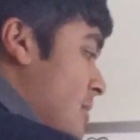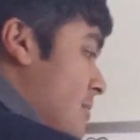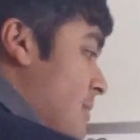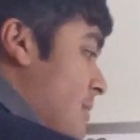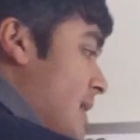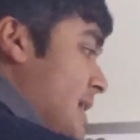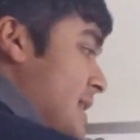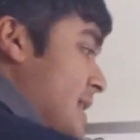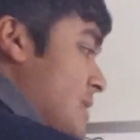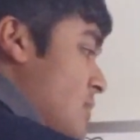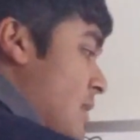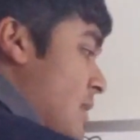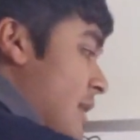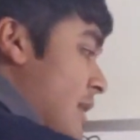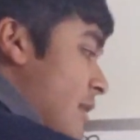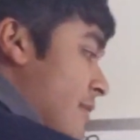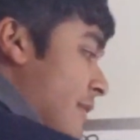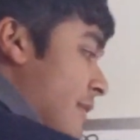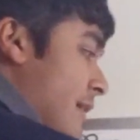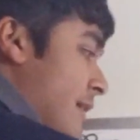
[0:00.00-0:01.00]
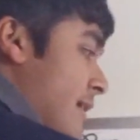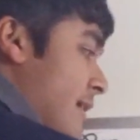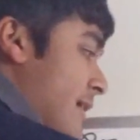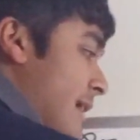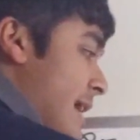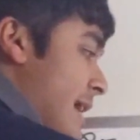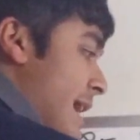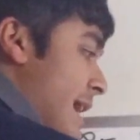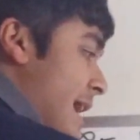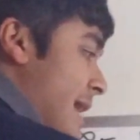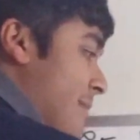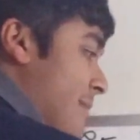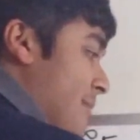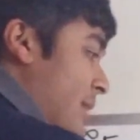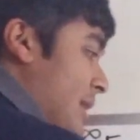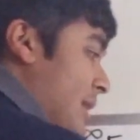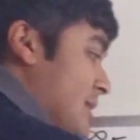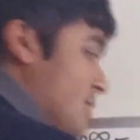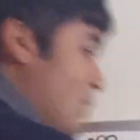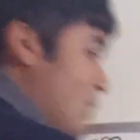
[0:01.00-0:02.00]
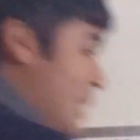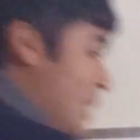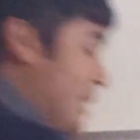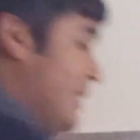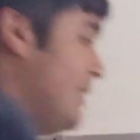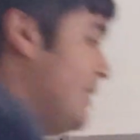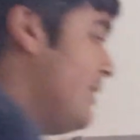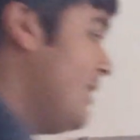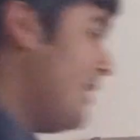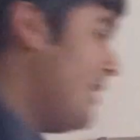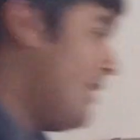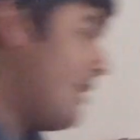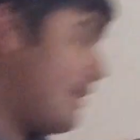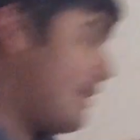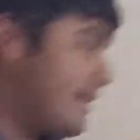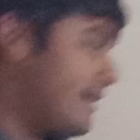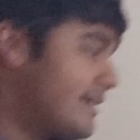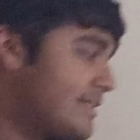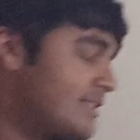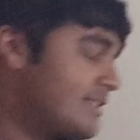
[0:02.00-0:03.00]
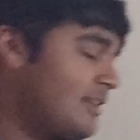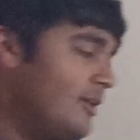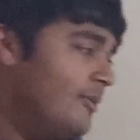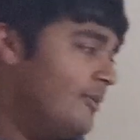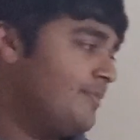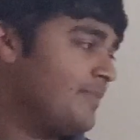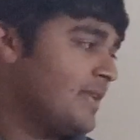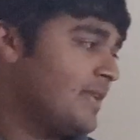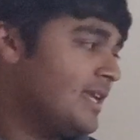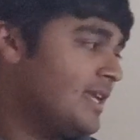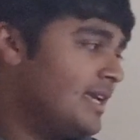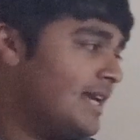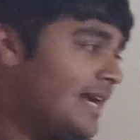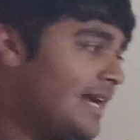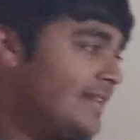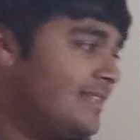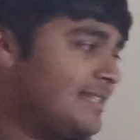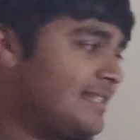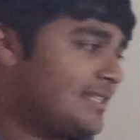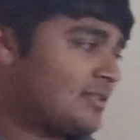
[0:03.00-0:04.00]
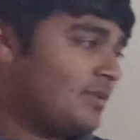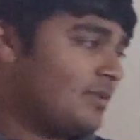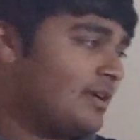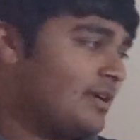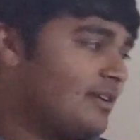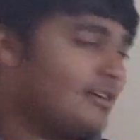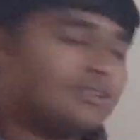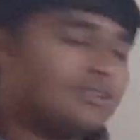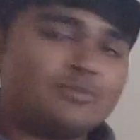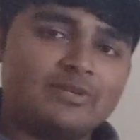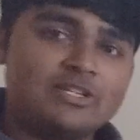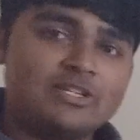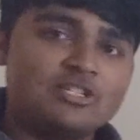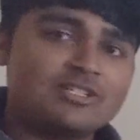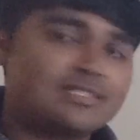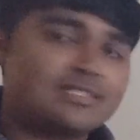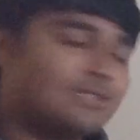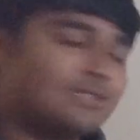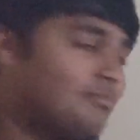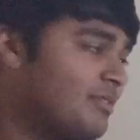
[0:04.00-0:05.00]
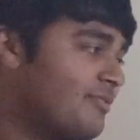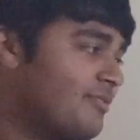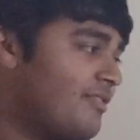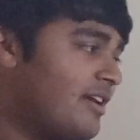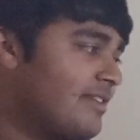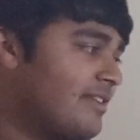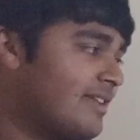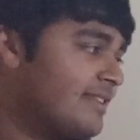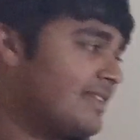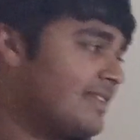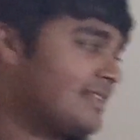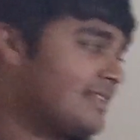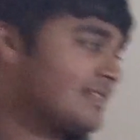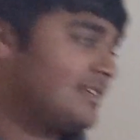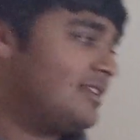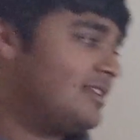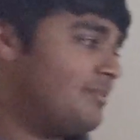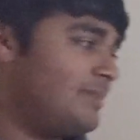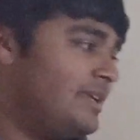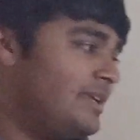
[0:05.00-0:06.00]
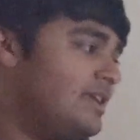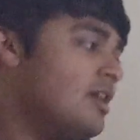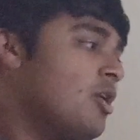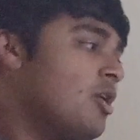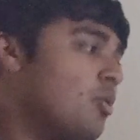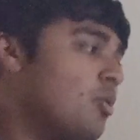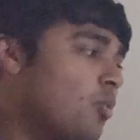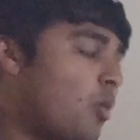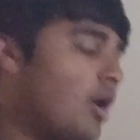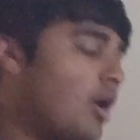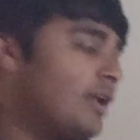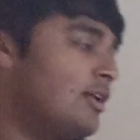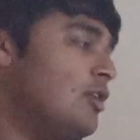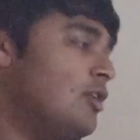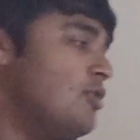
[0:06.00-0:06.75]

minus 1 over m plus 1, like so. And this is quite nice. We can just simplify that. That's going to be 1